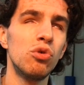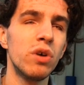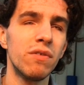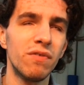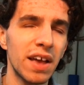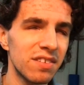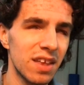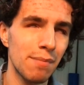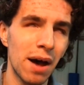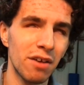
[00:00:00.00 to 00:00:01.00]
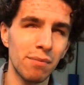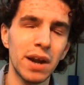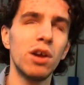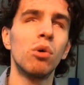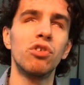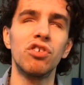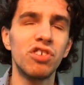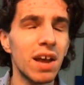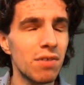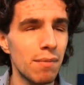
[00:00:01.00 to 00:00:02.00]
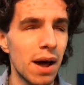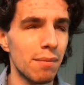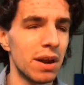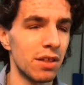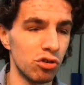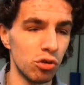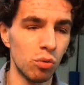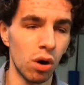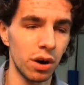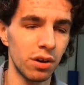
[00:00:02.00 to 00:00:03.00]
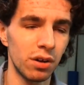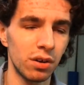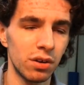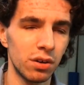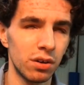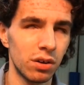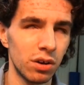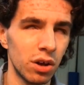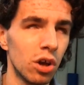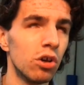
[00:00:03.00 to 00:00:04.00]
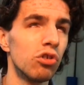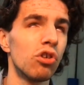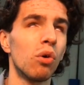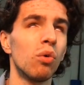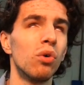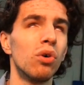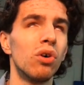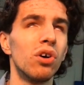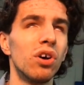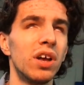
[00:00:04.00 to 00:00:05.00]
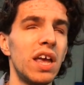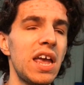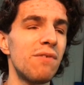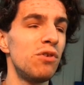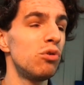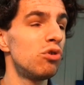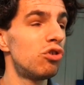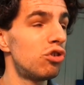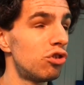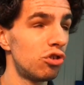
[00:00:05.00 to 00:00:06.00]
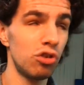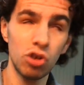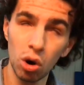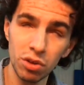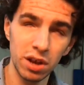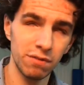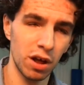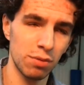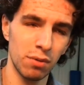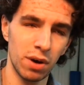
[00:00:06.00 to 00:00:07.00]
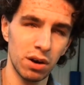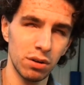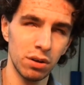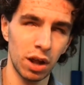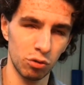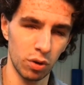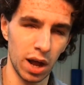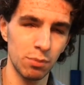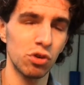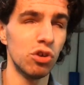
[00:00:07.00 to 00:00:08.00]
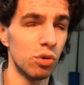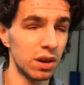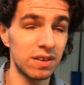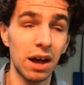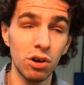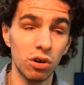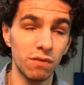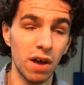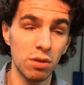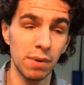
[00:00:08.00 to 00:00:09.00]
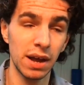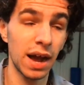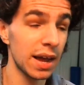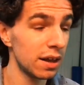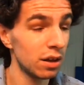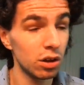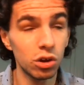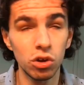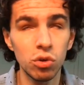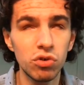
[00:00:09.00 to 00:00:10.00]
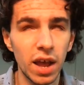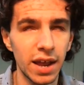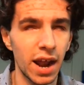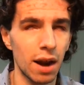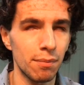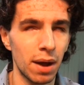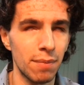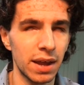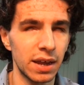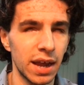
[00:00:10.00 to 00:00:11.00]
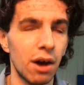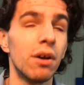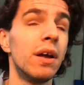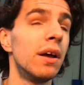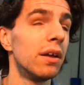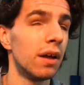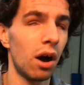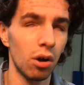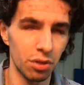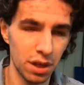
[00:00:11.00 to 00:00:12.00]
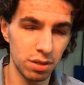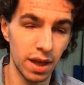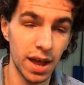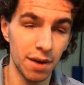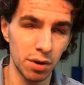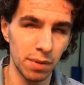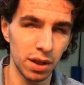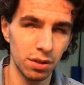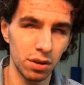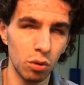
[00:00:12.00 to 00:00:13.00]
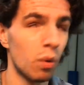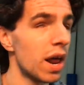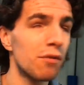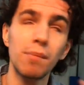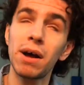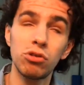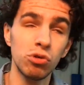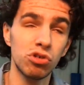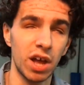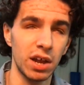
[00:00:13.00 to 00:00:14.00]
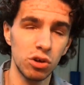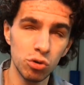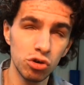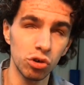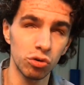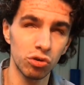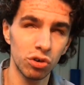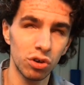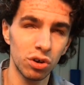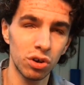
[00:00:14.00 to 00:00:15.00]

to invest the amount of money or to save the amount of money that you want. So if you go the investment route, that's one option. You can tell your investment guy, you take it out of my bank account on this day every month. Whatever amount you set, you choose.